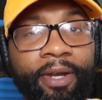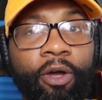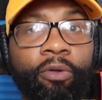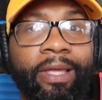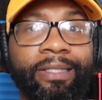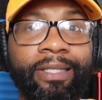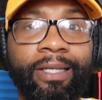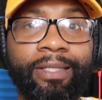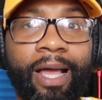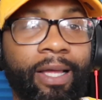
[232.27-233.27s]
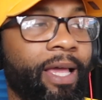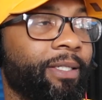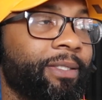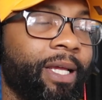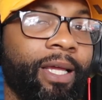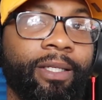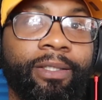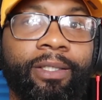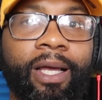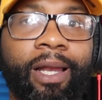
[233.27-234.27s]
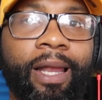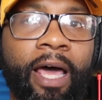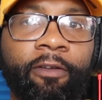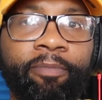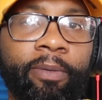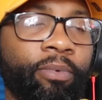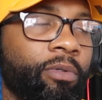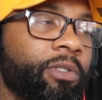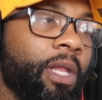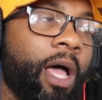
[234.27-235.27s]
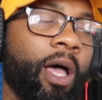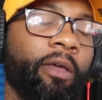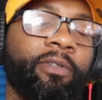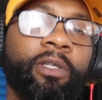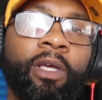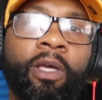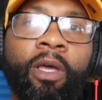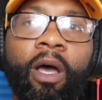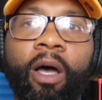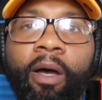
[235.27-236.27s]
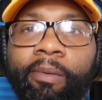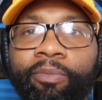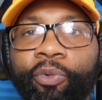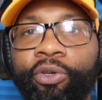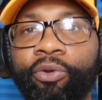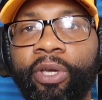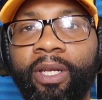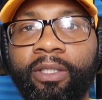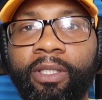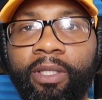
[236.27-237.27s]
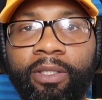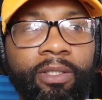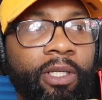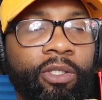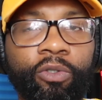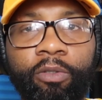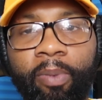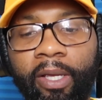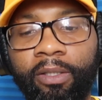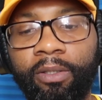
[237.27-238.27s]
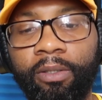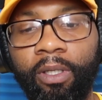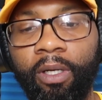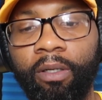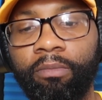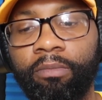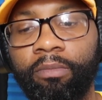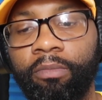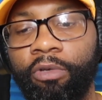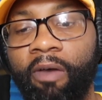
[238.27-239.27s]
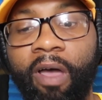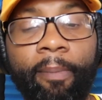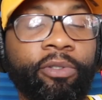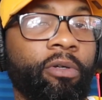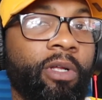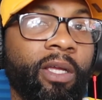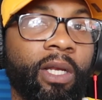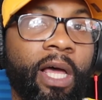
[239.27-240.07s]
know that TikTok has changed a lot of people's lives. When you get into this digital space, you have an opportunity to have your